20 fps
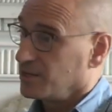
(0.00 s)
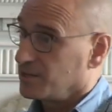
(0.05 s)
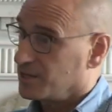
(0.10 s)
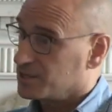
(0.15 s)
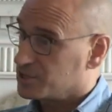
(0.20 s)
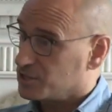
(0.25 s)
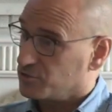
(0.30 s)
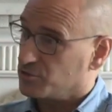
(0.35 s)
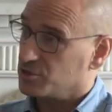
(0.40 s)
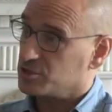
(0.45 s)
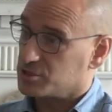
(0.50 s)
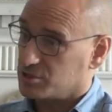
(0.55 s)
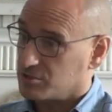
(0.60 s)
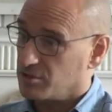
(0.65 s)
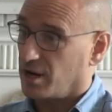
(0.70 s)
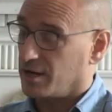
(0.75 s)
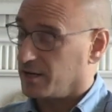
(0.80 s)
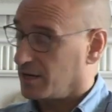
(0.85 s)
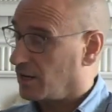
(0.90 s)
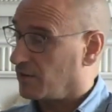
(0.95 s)
There's a
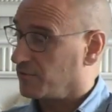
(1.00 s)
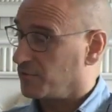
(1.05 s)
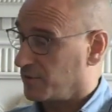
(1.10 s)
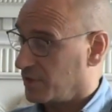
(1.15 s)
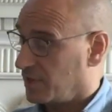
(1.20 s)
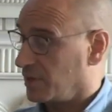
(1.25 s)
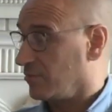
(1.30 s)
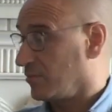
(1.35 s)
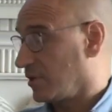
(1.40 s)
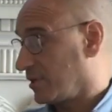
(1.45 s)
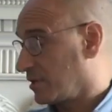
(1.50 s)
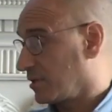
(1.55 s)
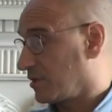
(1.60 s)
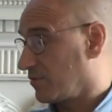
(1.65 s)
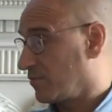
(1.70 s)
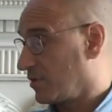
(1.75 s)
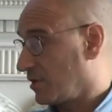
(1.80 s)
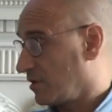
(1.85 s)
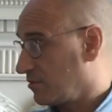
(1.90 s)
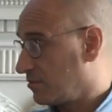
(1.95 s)
risk right now for them, I
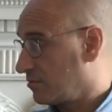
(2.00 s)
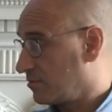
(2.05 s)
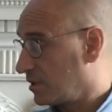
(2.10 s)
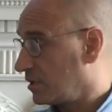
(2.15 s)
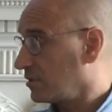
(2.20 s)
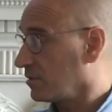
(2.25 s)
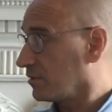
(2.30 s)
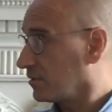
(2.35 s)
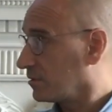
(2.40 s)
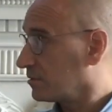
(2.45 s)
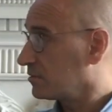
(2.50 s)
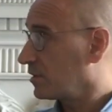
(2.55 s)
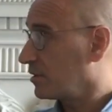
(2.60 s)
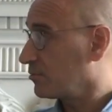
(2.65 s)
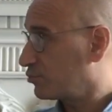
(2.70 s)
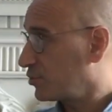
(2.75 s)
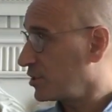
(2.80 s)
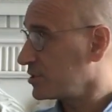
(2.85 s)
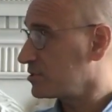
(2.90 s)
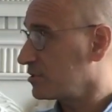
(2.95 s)
think a very real
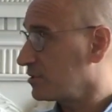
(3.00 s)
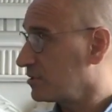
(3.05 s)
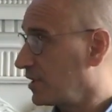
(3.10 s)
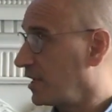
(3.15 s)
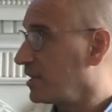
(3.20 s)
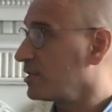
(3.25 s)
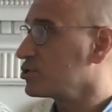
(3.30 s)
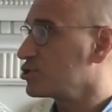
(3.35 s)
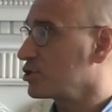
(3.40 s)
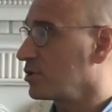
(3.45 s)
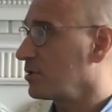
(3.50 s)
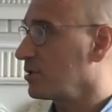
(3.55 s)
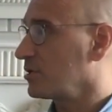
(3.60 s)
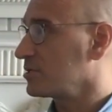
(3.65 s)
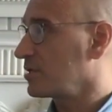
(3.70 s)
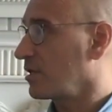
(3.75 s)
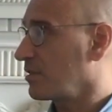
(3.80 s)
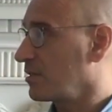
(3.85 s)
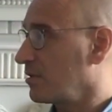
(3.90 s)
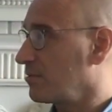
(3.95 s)
and present danger,
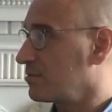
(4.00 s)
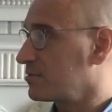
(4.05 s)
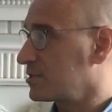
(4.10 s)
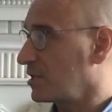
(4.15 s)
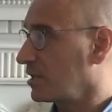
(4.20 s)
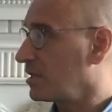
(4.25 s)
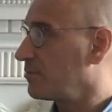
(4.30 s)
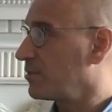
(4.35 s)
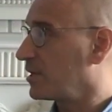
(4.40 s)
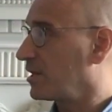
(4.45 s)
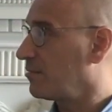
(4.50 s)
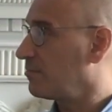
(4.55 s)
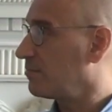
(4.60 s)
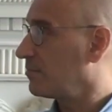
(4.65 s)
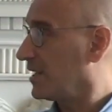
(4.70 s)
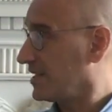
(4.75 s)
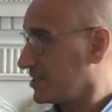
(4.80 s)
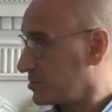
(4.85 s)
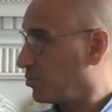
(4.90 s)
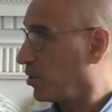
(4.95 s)
is that they've suddenly
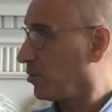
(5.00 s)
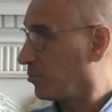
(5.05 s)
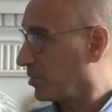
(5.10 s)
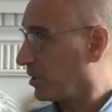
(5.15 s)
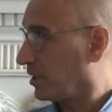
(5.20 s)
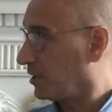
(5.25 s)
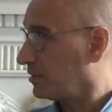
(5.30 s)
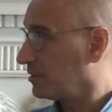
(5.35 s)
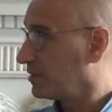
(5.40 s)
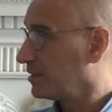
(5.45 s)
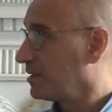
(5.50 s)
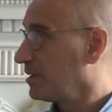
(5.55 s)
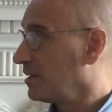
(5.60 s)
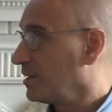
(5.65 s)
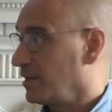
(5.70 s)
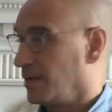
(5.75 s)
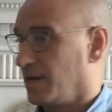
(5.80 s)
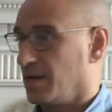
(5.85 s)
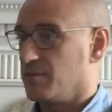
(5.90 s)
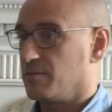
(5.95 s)
become less popular
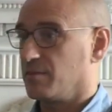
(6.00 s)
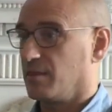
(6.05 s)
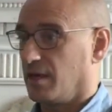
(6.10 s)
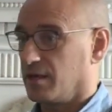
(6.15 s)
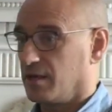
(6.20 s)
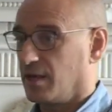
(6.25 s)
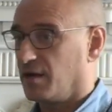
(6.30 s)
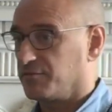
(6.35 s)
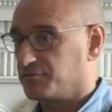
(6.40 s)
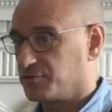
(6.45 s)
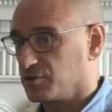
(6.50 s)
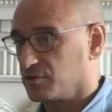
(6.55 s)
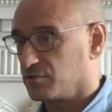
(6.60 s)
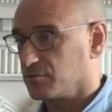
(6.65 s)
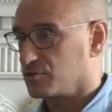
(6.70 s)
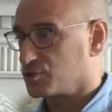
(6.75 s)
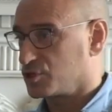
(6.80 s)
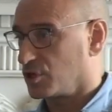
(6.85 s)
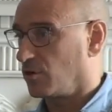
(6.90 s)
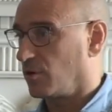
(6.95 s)
and have
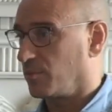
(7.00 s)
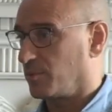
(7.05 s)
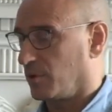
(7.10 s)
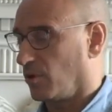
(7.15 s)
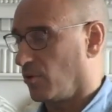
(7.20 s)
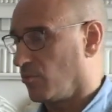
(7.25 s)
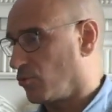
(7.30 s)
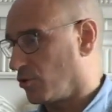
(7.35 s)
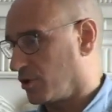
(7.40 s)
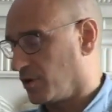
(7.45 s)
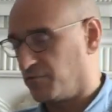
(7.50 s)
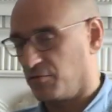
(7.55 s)
to show up a lot more.